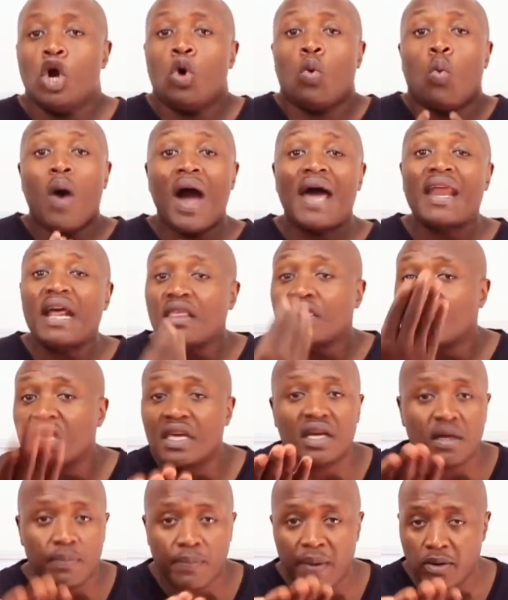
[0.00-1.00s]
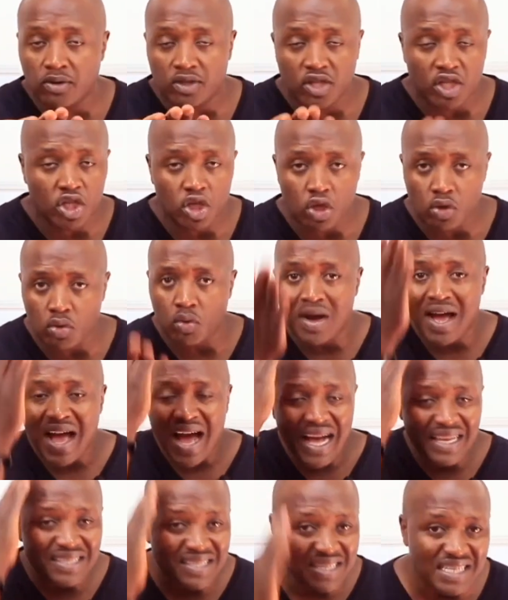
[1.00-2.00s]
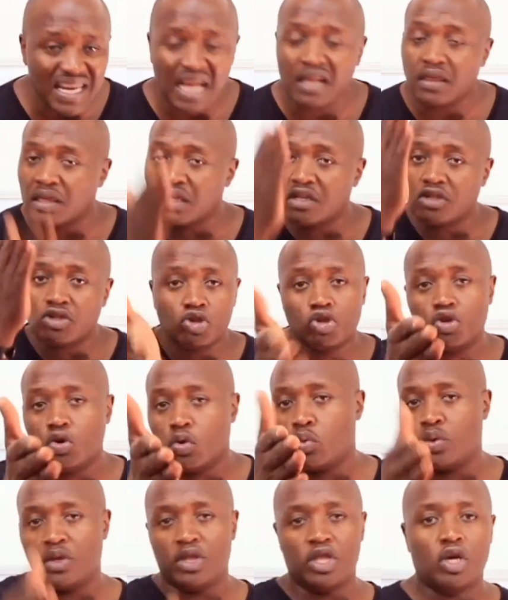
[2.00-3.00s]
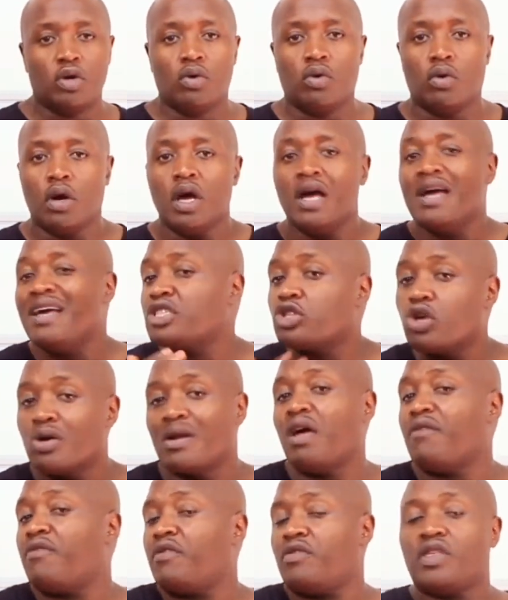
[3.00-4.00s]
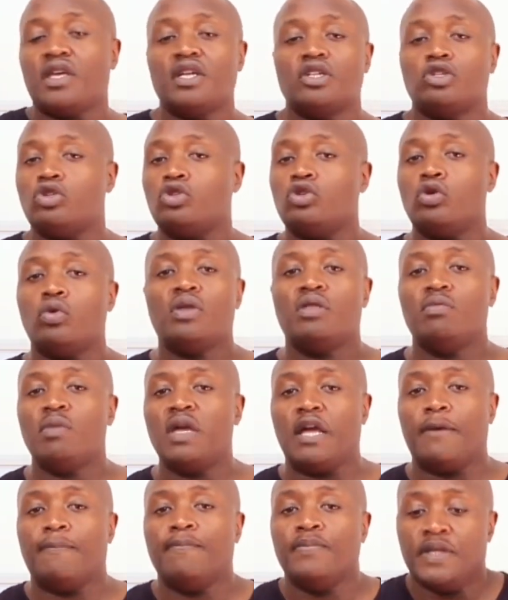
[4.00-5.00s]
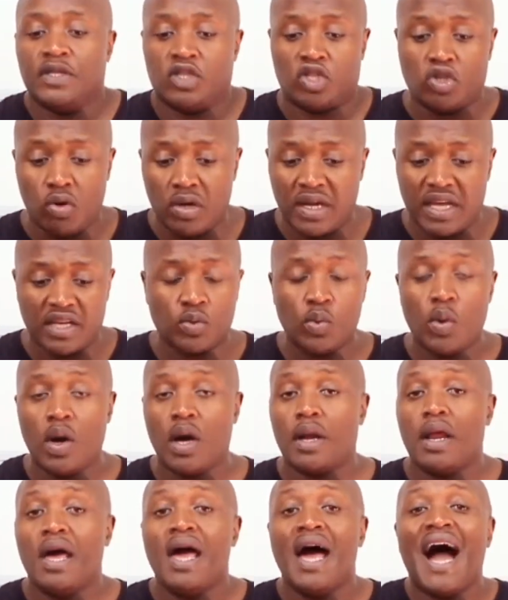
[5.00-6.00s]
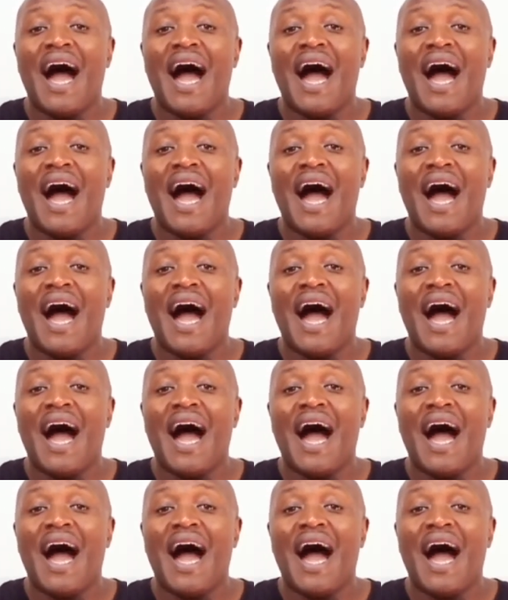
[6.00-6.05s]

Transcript: What I think about you has nothing to do with you. It's got everything to do with me. So guess what?